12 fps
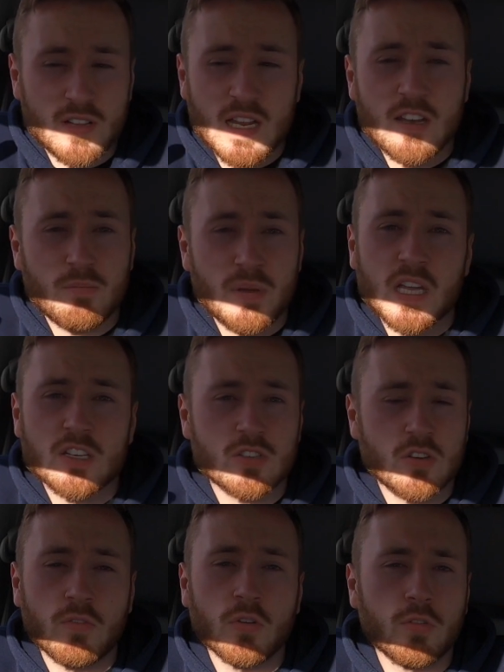Send us
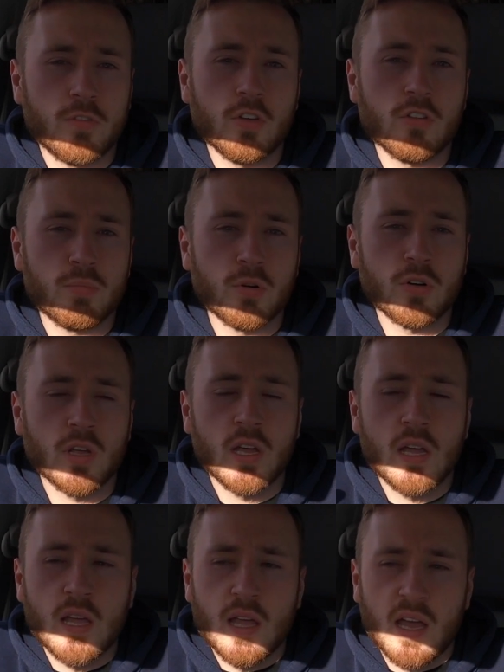pictures of your fuse board
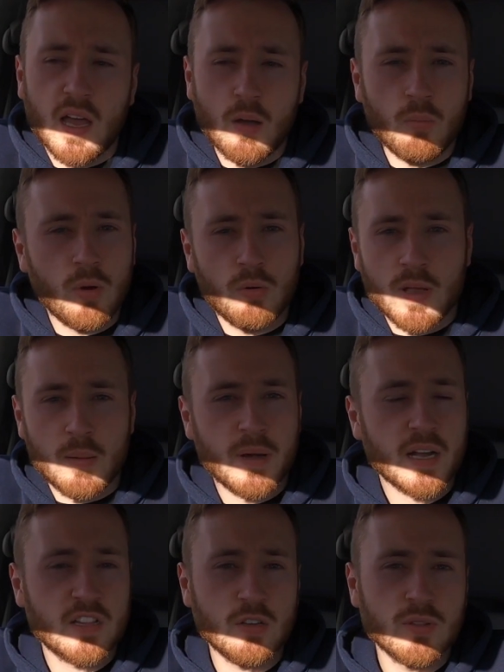and we'll get
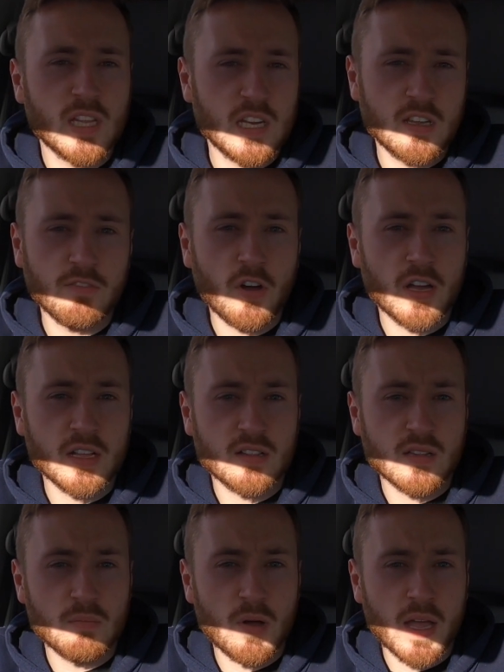back to you with any advice
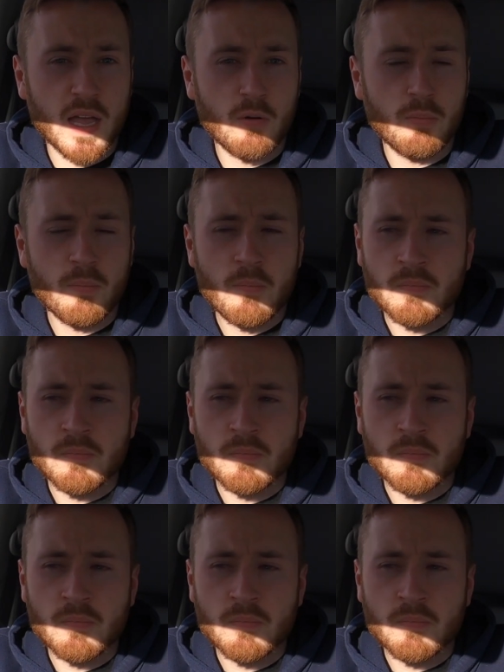that might help.